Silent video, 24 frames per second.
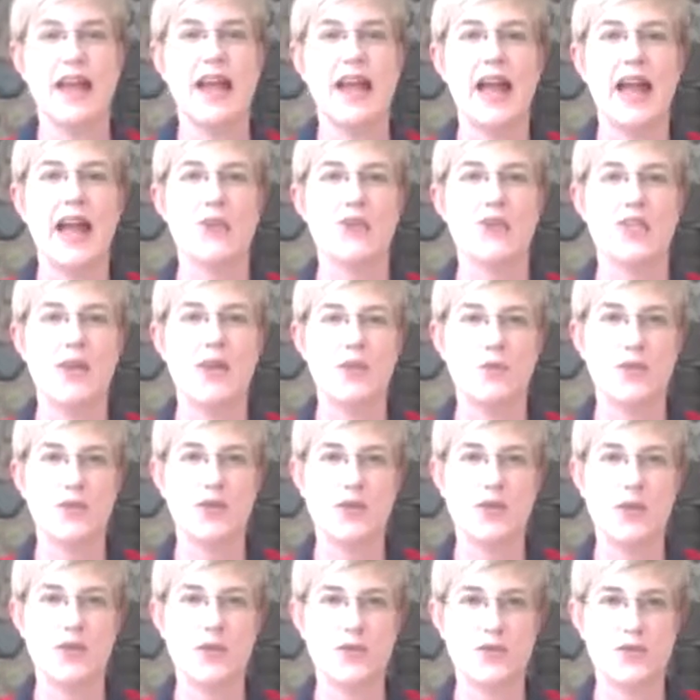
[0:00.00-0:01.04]
And then we
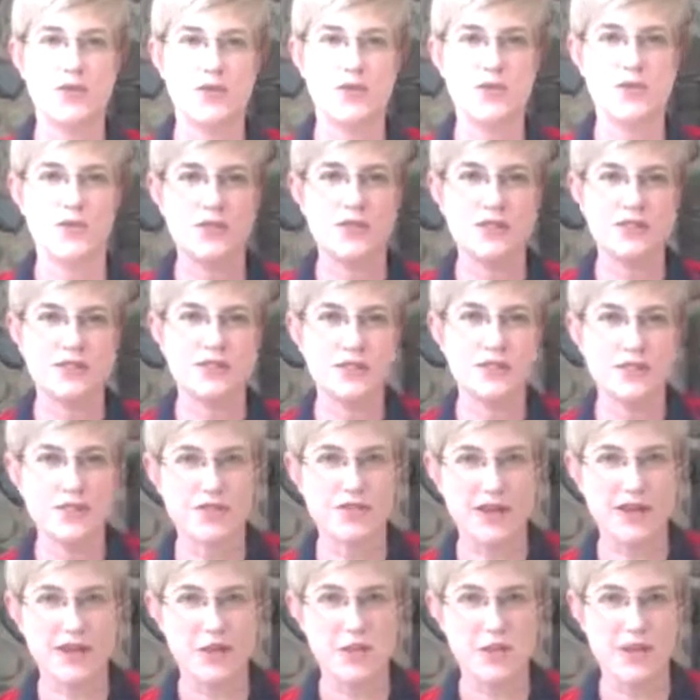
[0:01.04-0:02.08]
go through physical
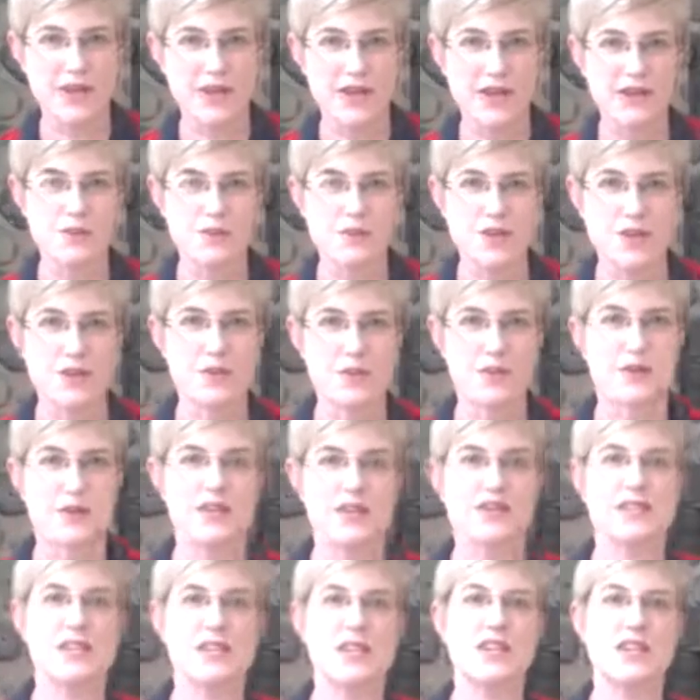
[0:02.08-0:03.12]
therapy and
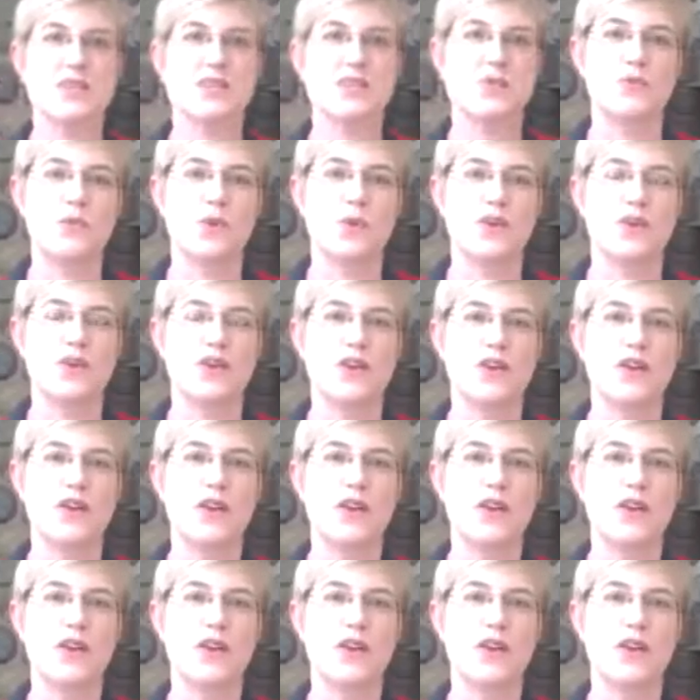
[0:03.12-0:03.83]
rehabilitation work.